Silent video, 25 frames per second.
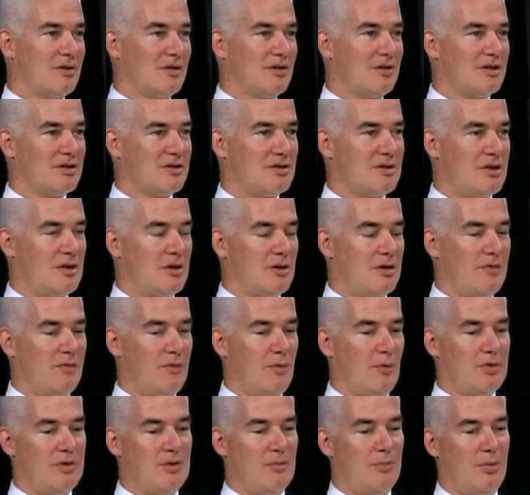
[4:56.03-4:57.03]
because you know
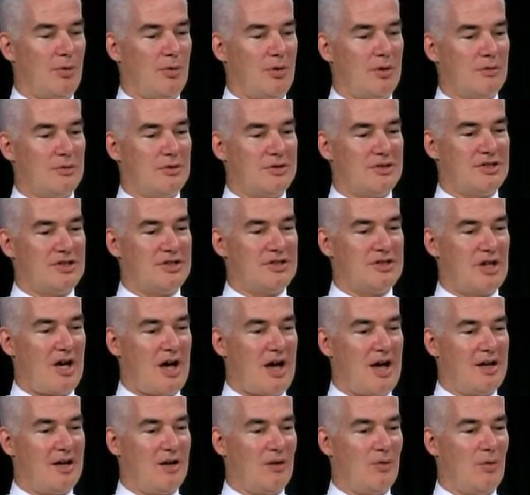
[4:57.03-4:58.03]
even when the board was
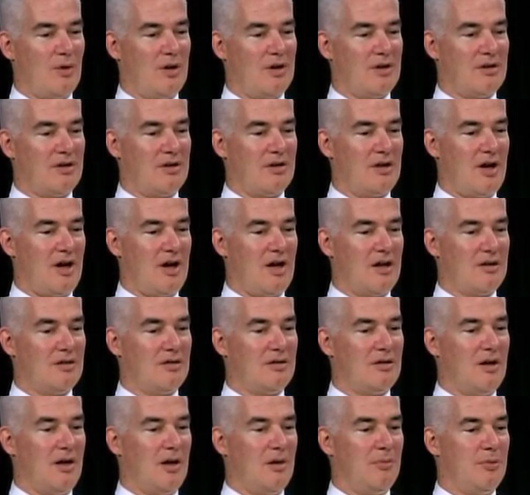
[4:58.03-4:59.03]
deciding whether or not
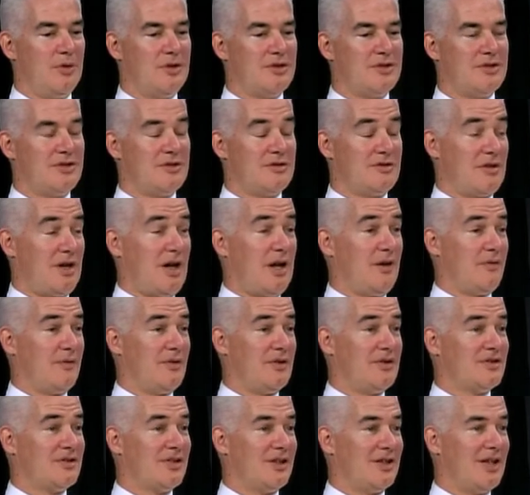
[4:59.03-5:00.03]
um, we should try for
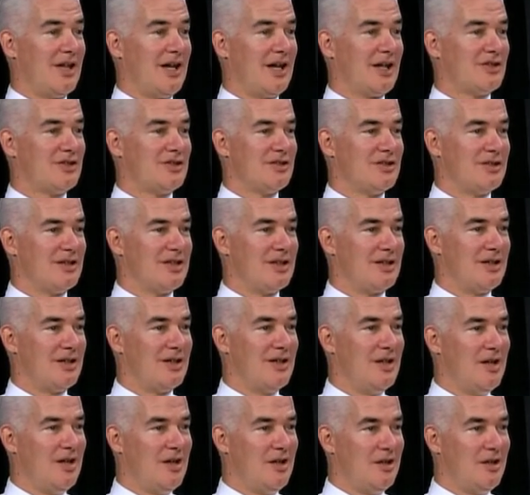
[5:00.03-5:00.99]
this election, they, you